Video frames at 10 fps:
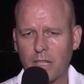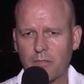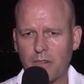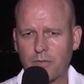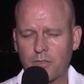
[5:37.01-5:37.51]

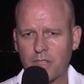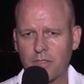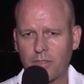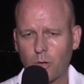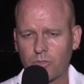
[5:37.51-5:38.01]
million
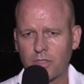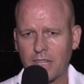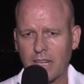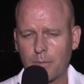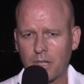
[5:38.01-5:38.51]
refugees hosted
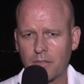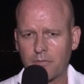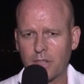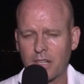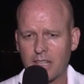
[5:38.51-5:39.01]
in Lebanon
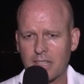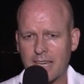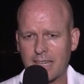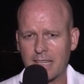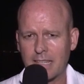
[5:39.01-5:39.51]
for nearly a
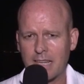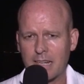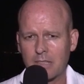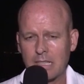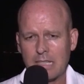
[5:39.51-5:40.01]
decade
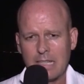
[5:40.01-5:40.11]
now.